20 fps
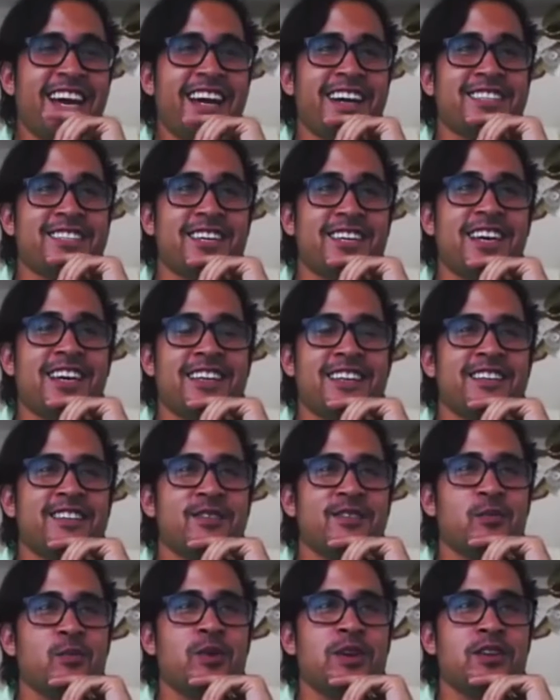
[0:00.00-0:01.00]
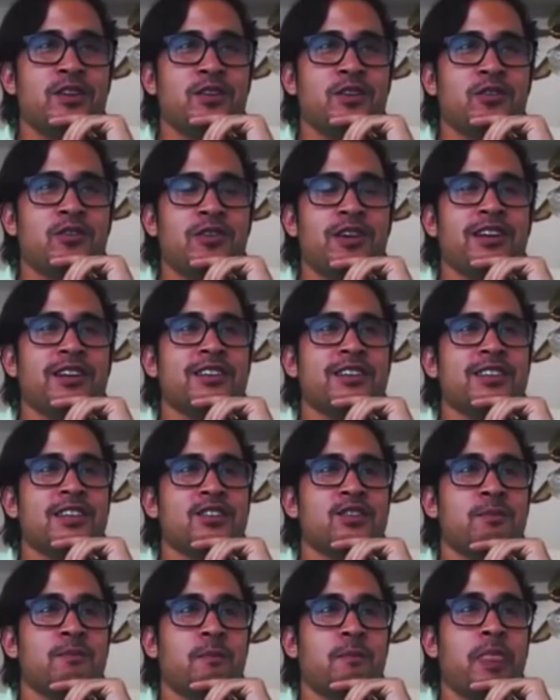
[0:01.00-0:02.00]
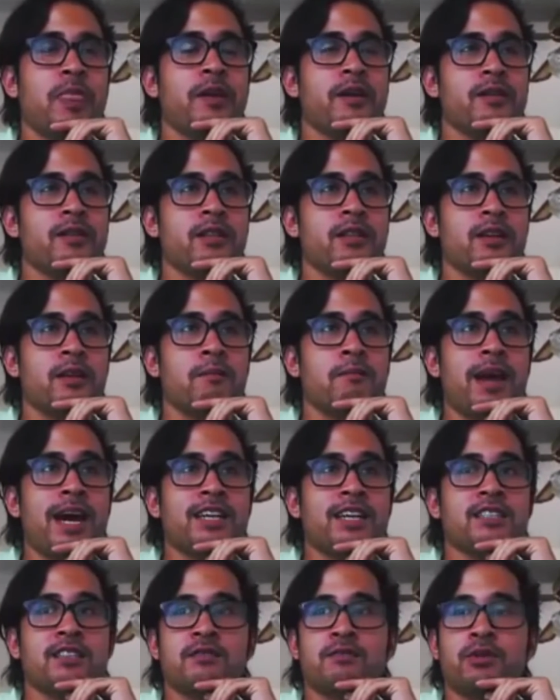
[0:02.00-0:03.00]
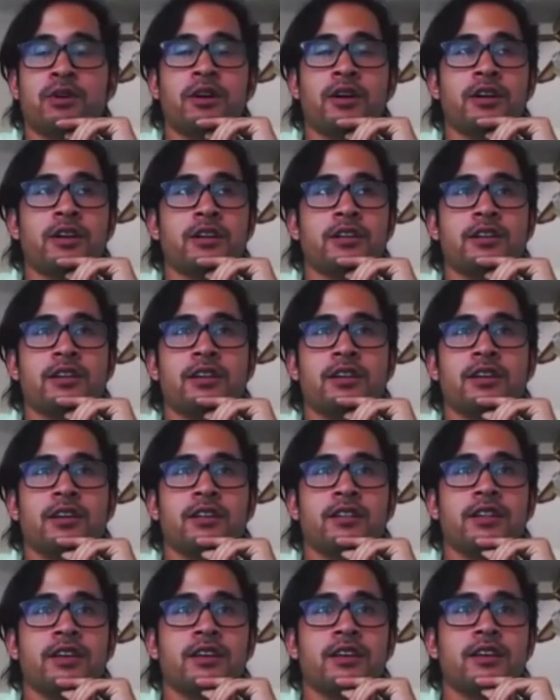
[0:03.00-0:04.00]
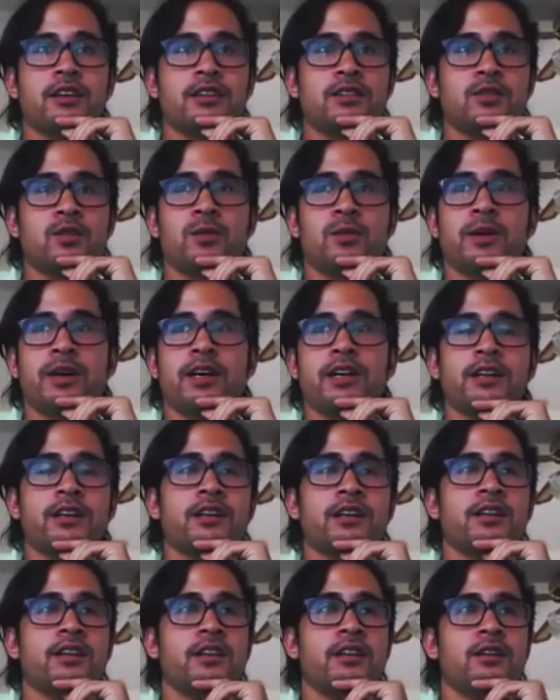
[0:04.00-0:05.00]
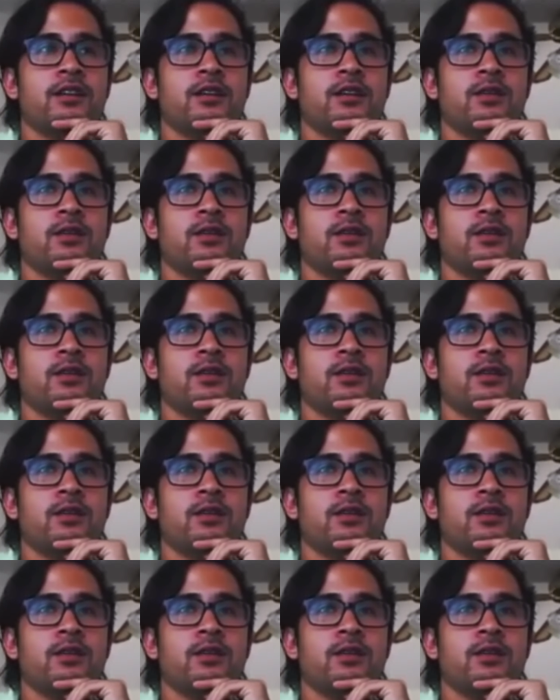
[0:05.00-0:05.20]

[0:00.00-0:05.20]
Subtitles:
Yeah, it's when you're creating such a massive product like Scubana.